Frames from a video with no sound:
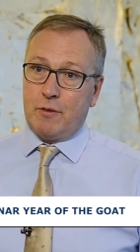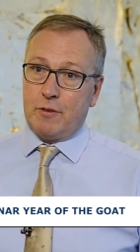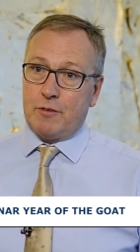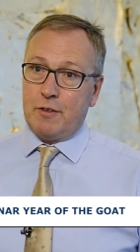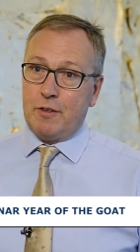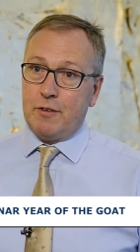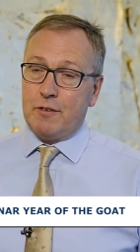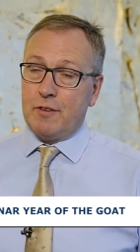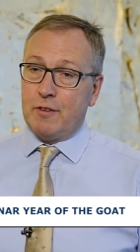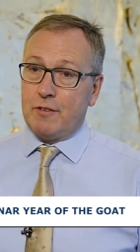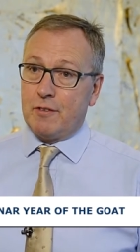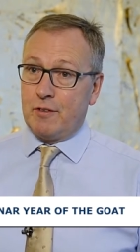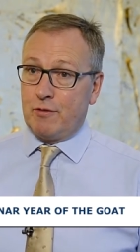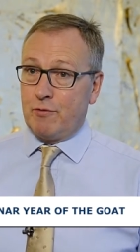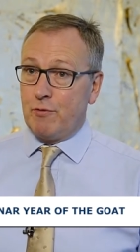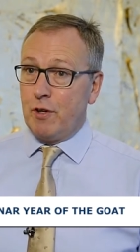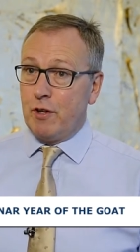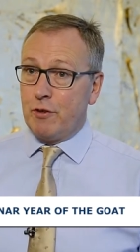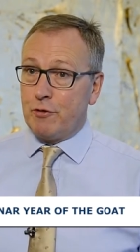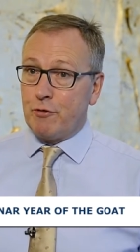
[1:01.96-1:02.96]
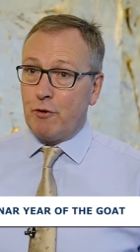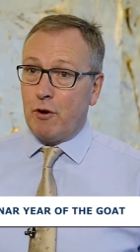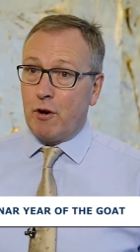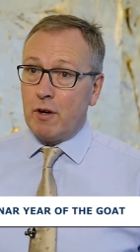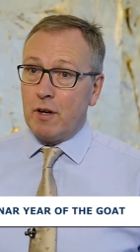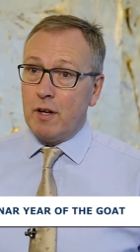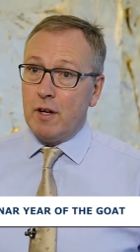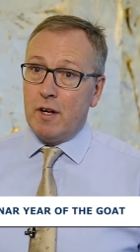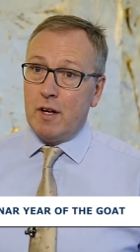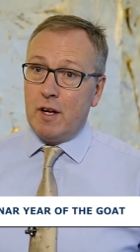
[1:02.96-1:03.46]
season is really
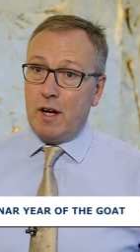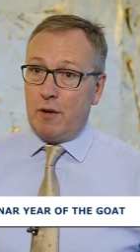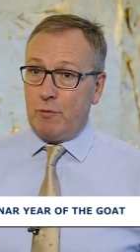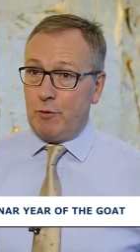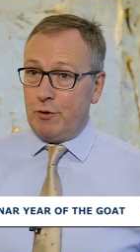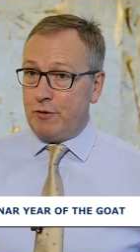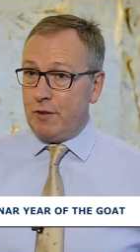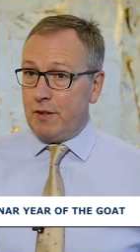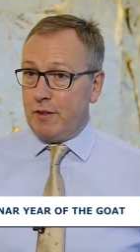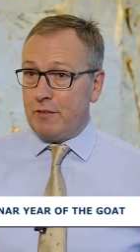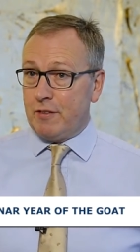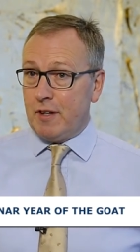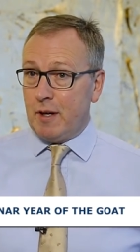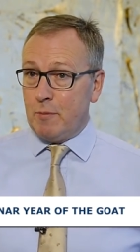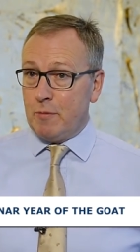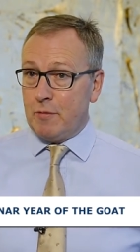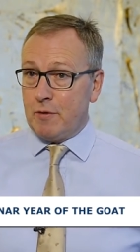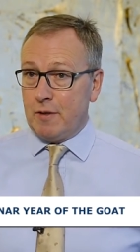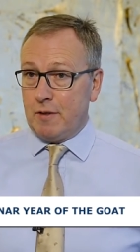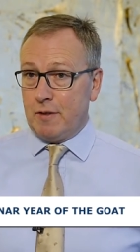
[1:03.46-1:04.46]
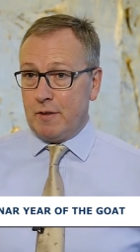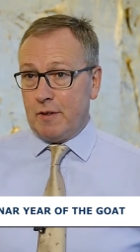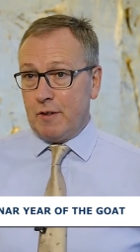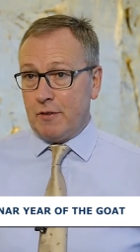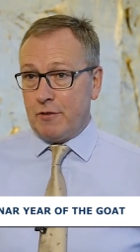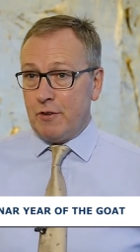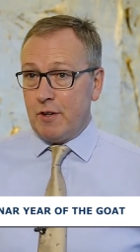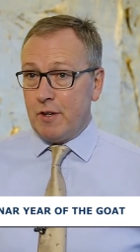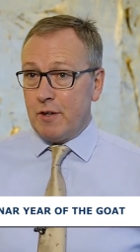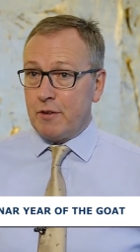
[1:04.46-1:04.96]
strong, and we've seen the same
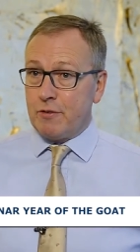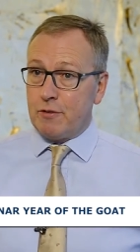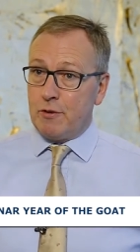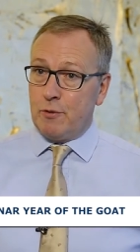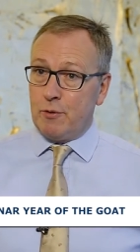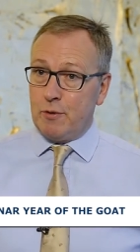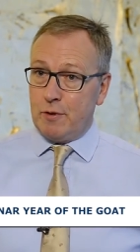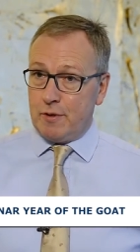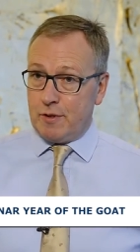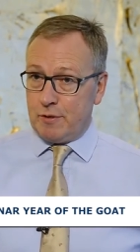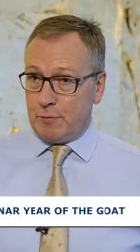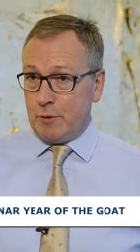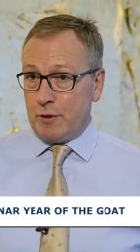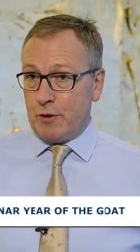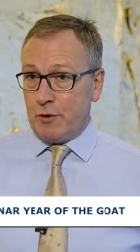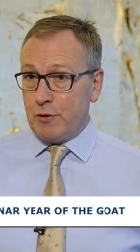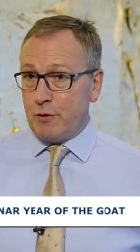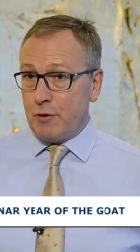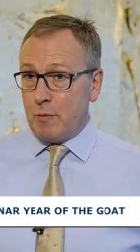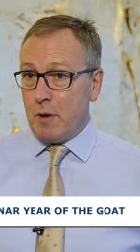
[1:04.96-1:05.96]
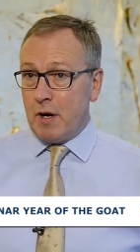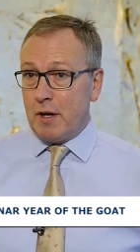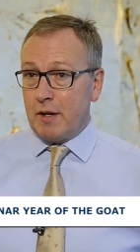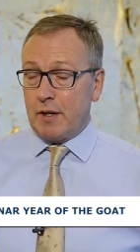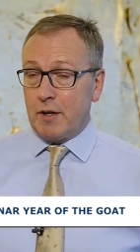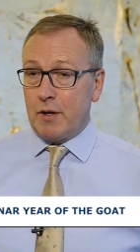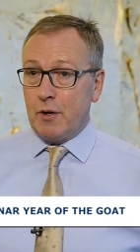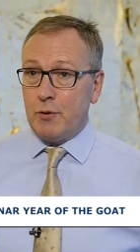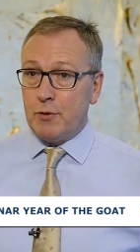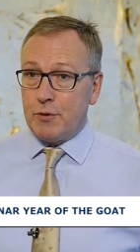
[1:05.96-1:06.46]
this year. So there's been good demand
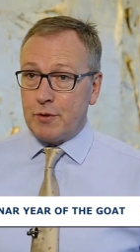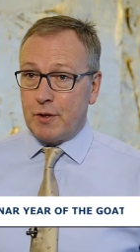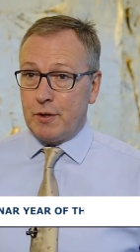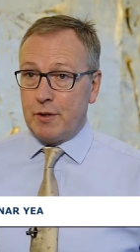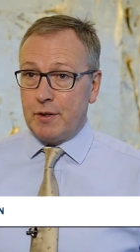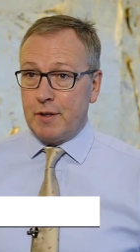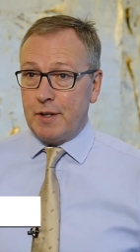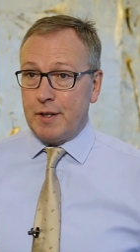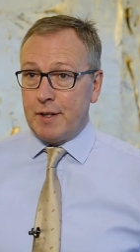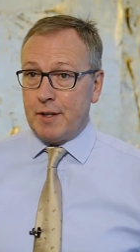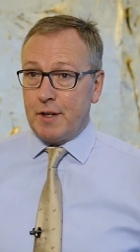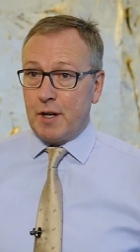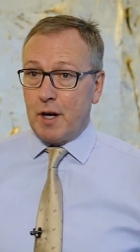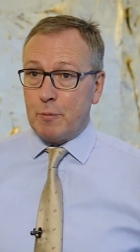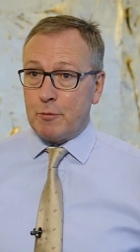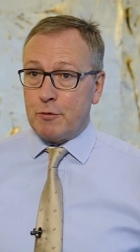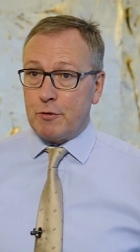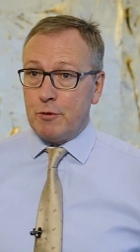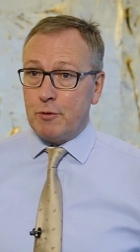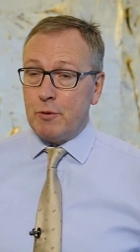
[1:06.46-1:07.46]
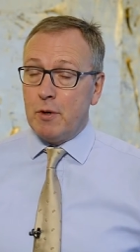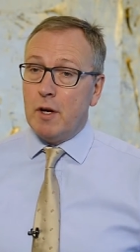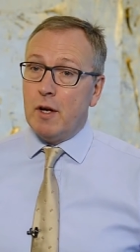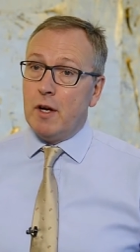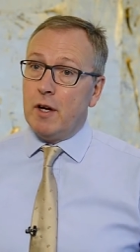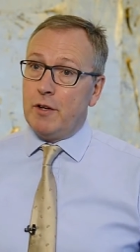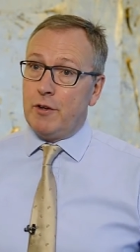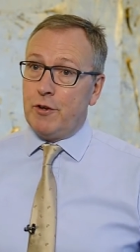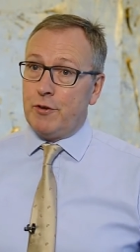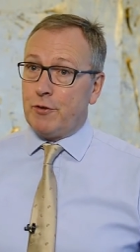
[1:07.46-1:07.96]
in gold leading up to.
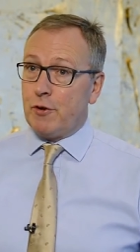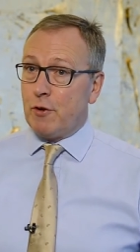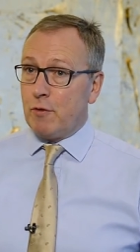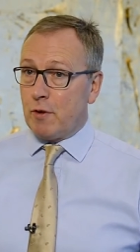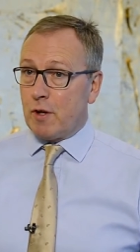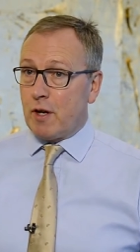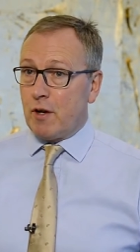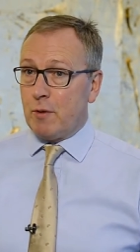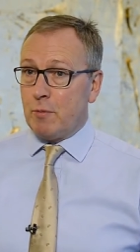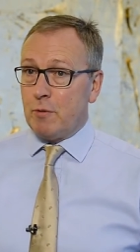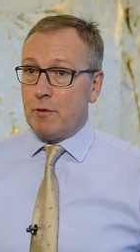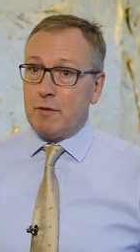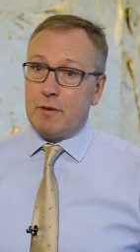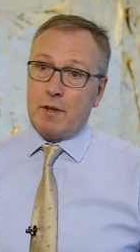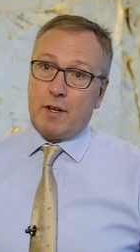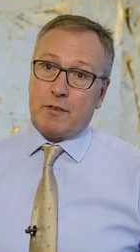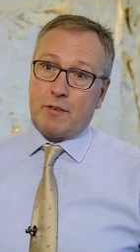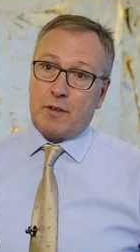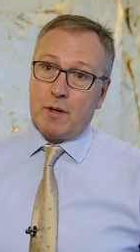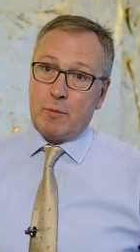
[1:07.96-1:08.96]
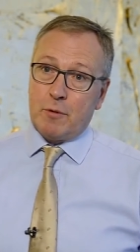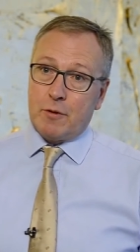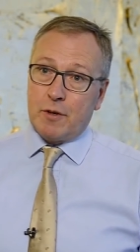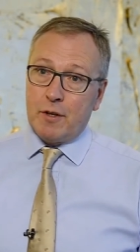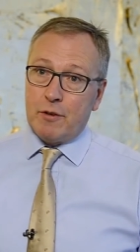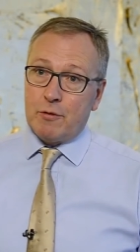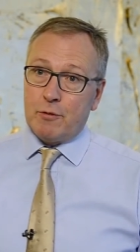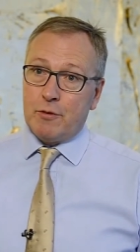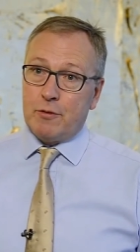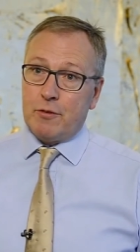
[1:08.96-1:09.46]
Just over the last couple of
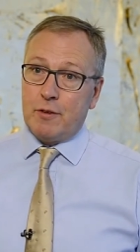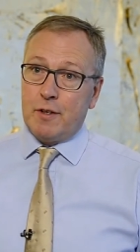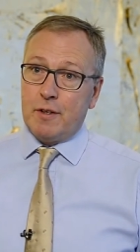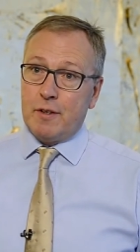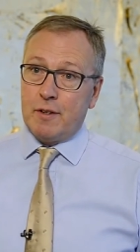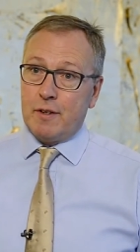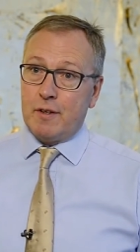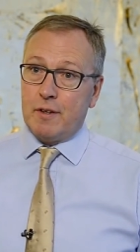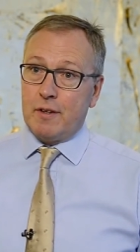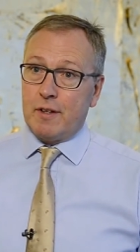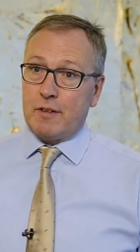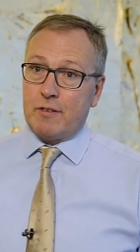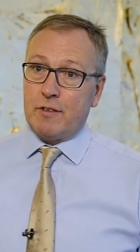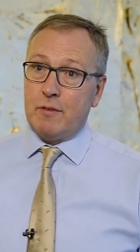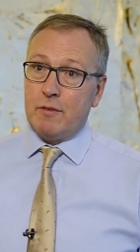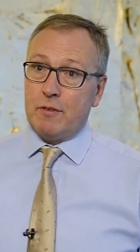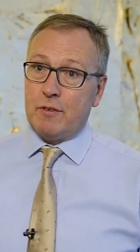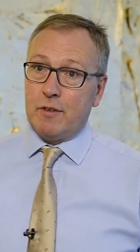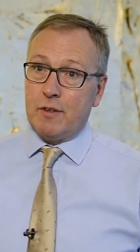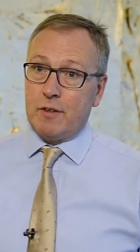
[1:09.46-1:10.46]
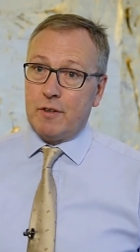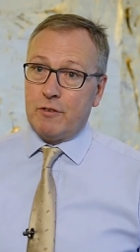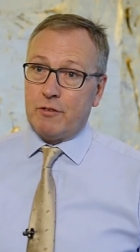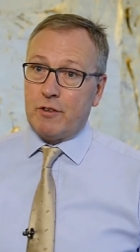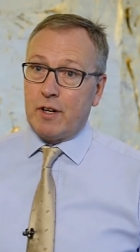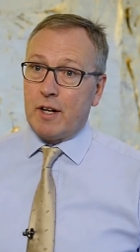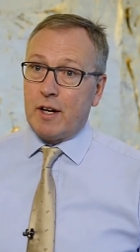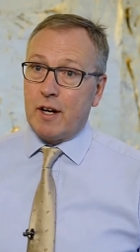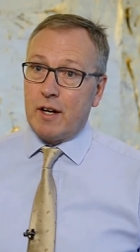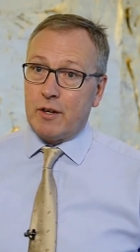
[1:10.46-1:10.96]
days, we've seen activity on the
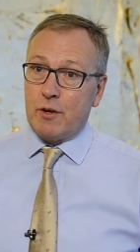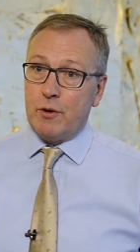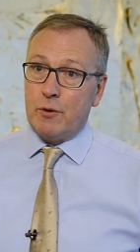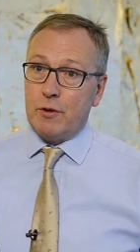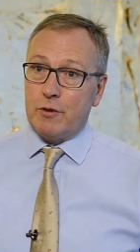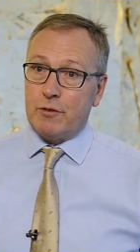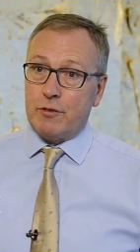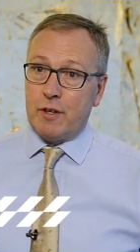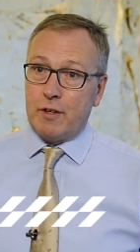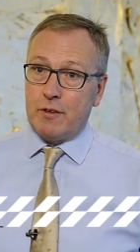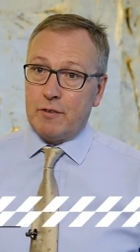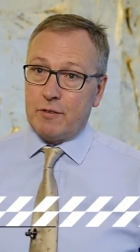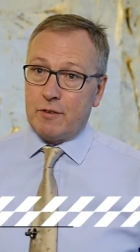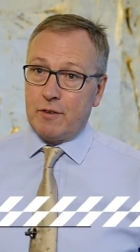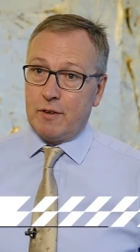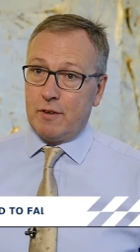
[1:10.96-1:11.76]
Shanghai Gold Exchange